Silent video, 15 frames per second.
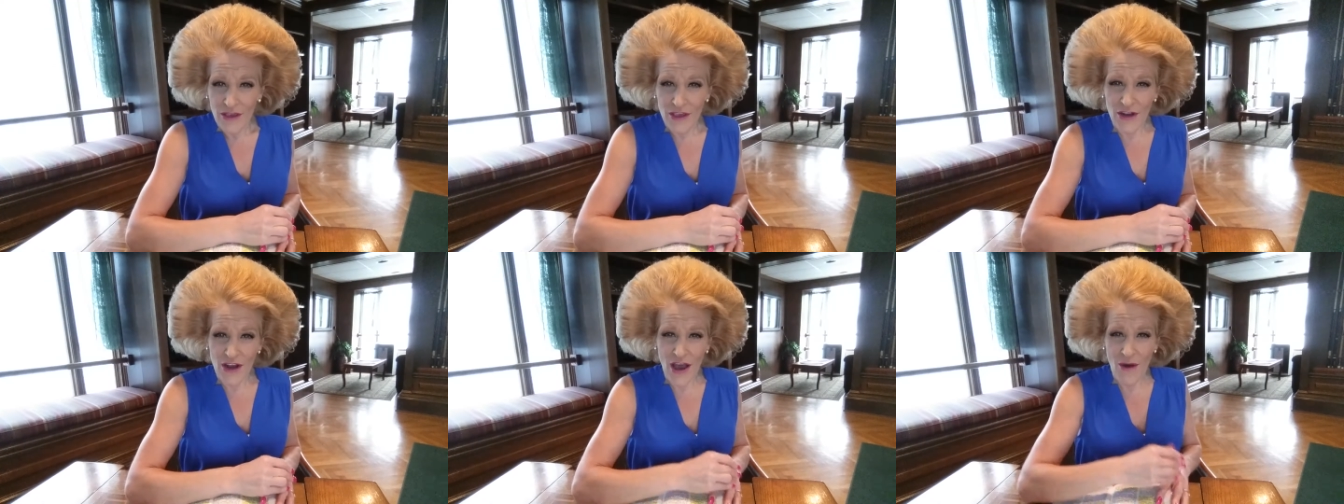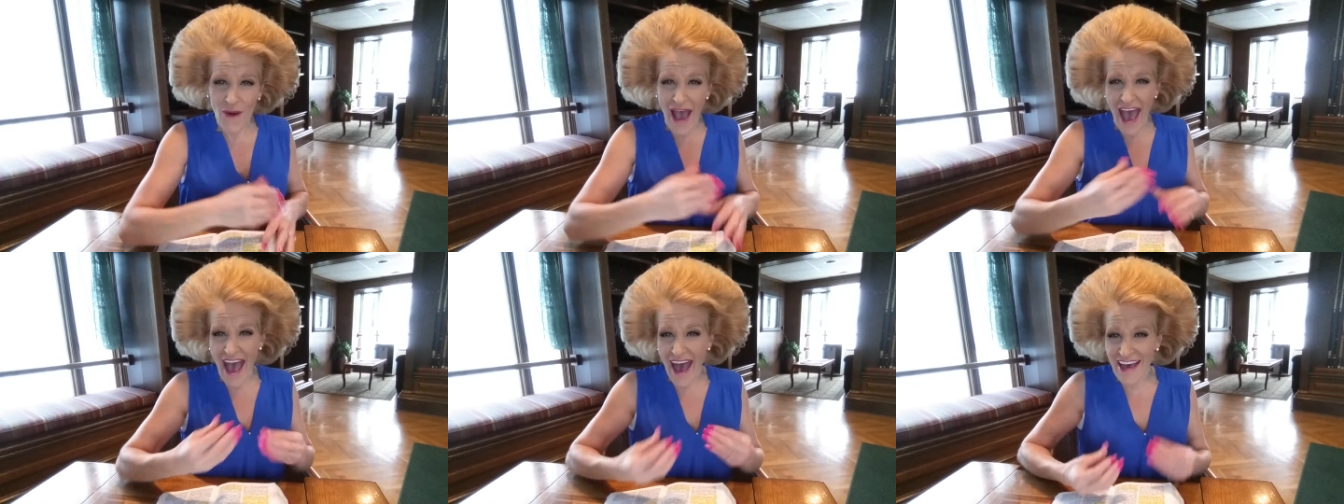You
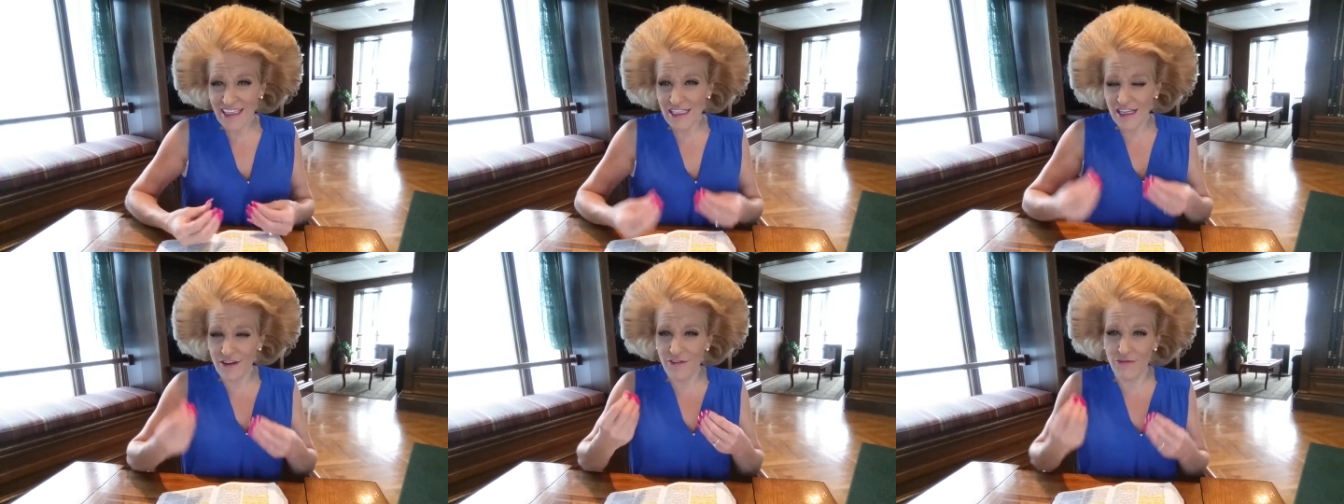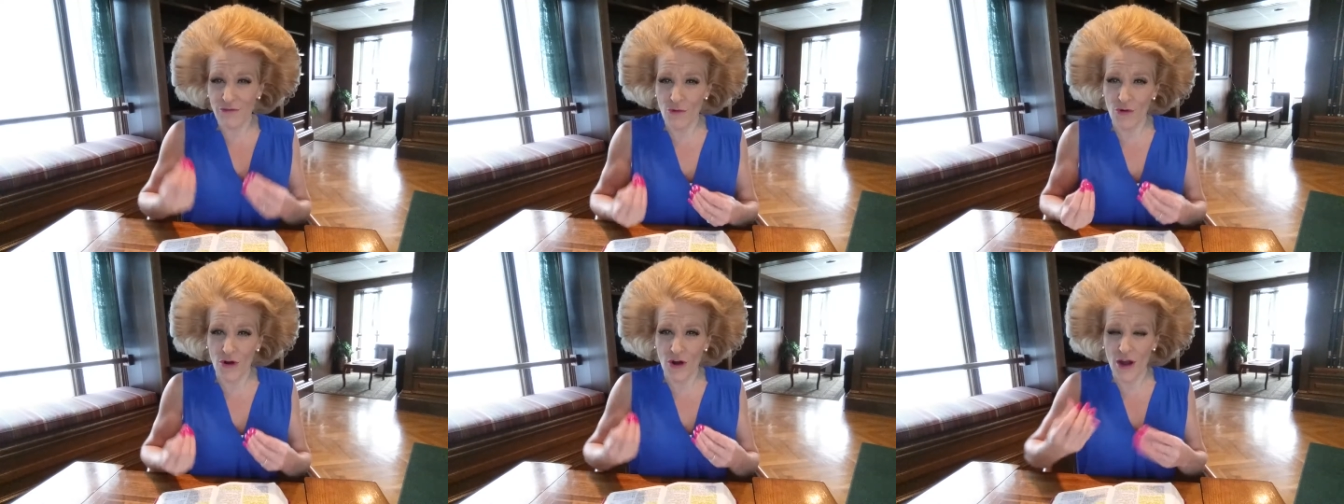know, ask
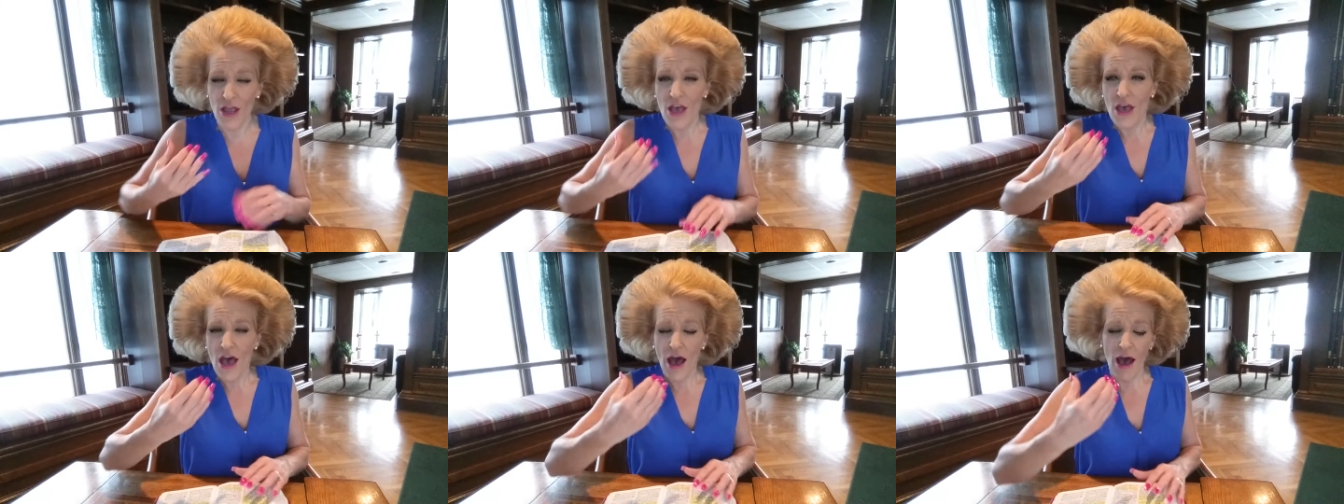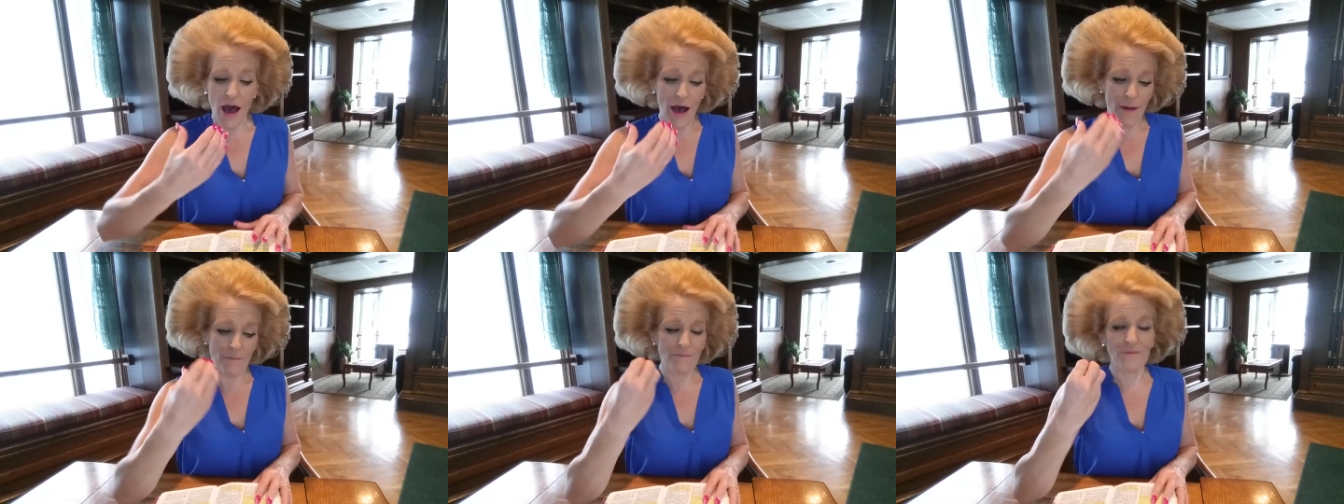for
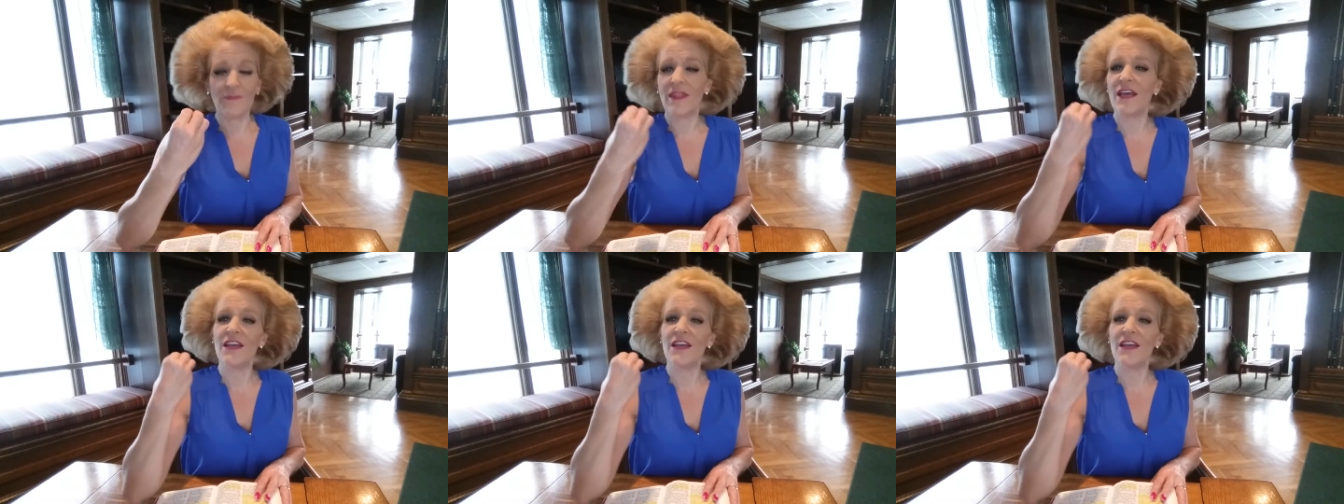um,